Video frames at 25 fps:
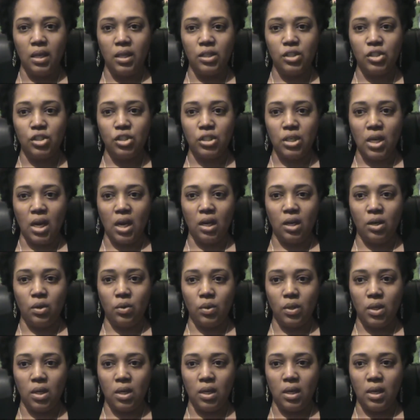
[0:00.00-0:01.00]

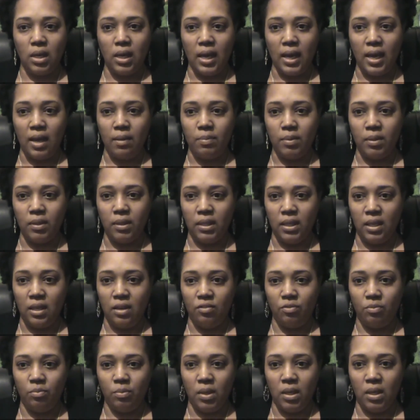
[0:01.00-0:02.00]
Chakra, I
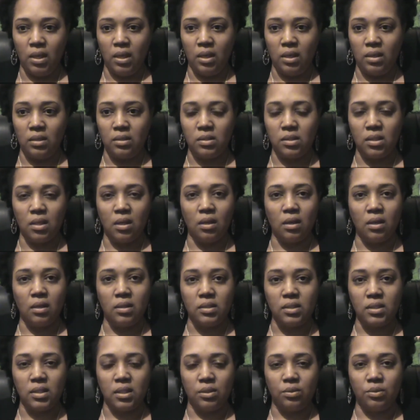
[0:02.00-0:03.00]
believe, means
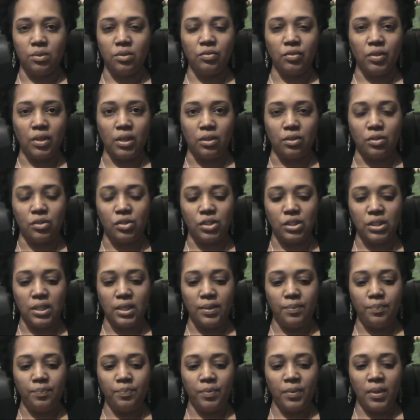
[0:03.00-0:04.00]
center of
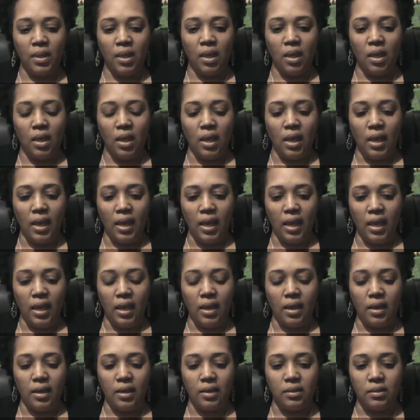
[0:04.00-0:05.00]
energy,
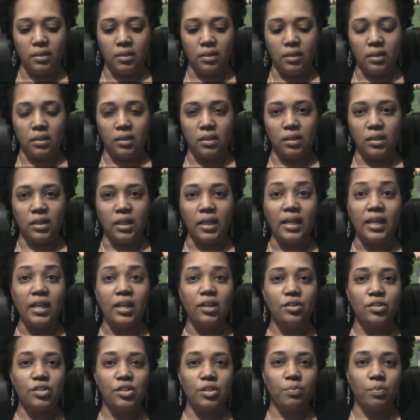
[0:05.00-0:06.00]
and the
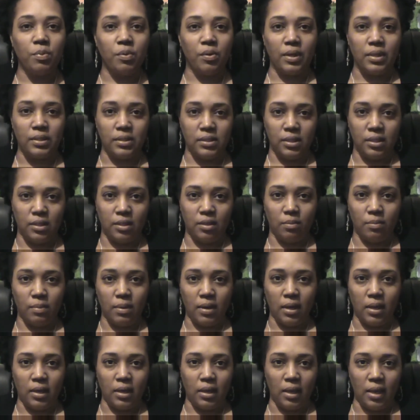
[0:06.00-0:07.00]
energy points in your
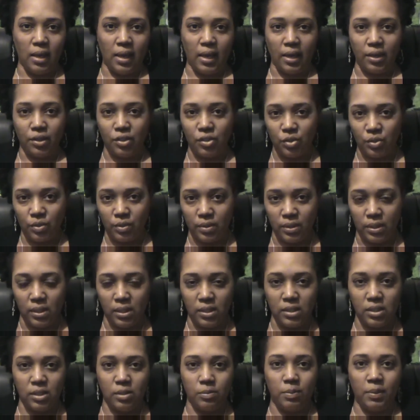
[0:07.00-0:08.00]
body actually
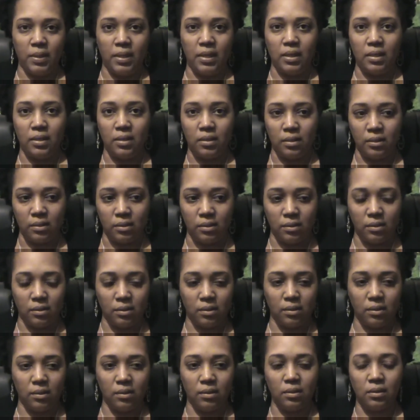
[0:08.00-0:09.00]
spin
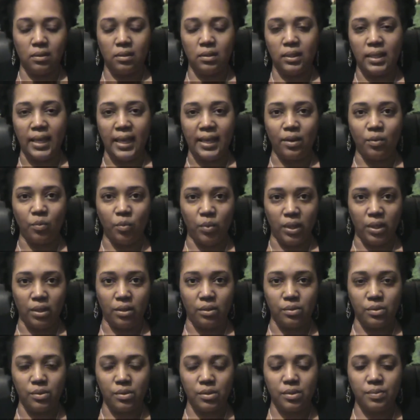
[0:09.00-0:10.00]
like
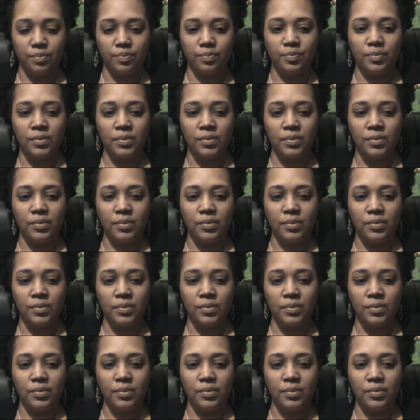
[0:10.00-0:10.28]
wheels.